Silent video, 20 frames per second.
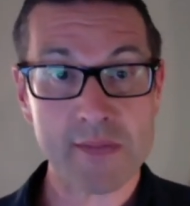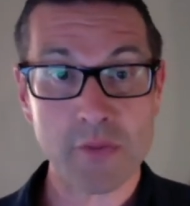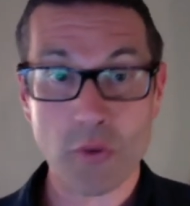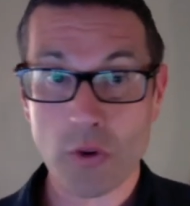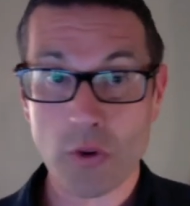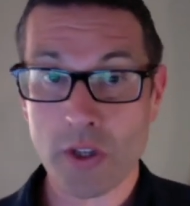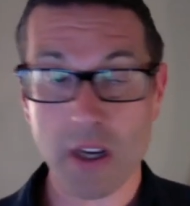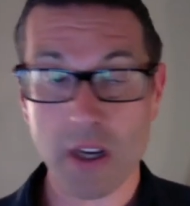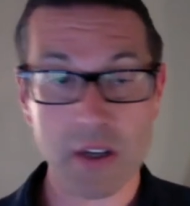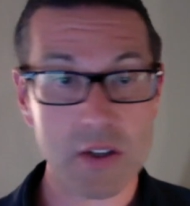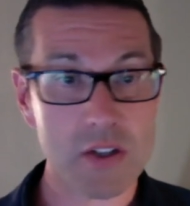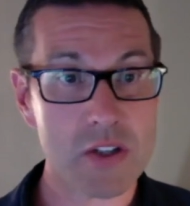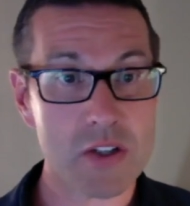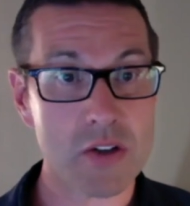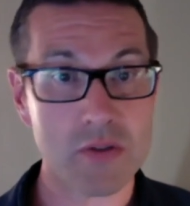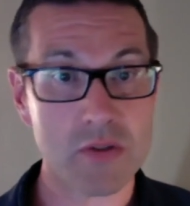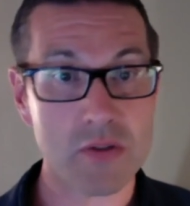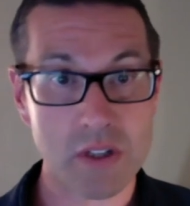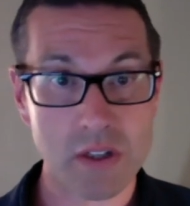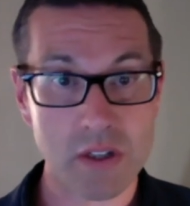for young
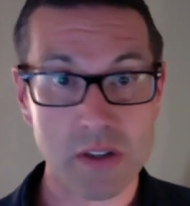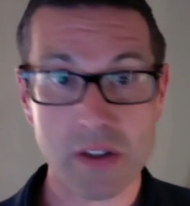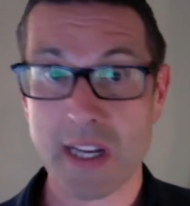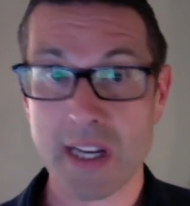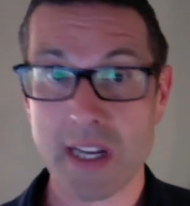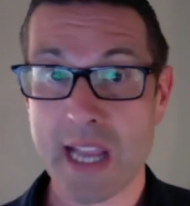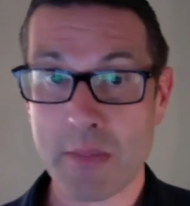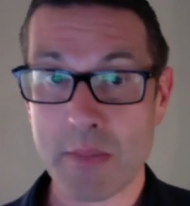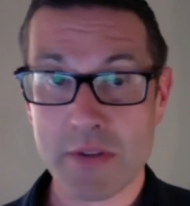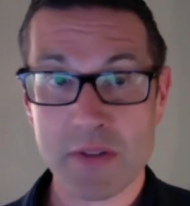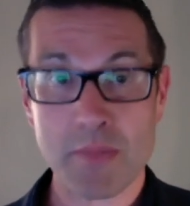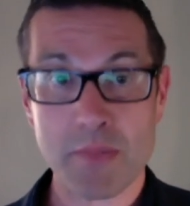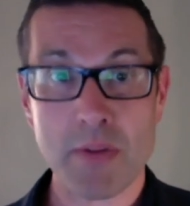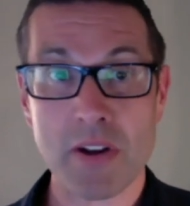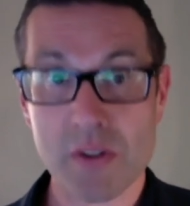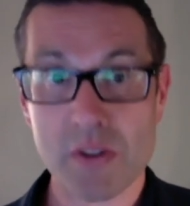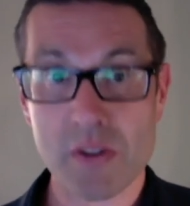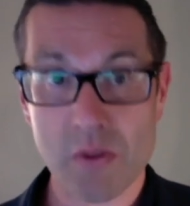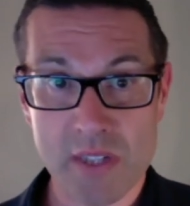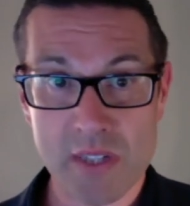children that capture
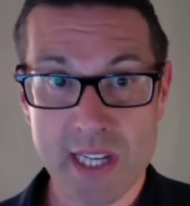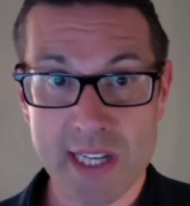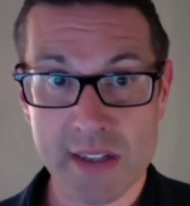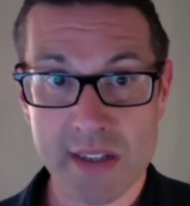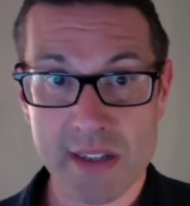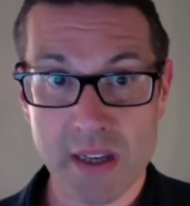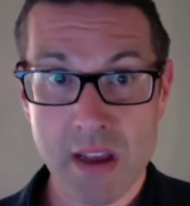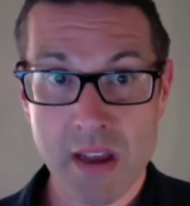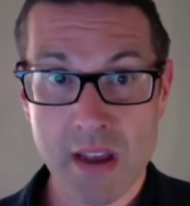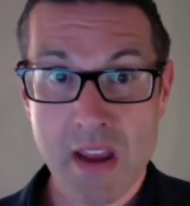personal data,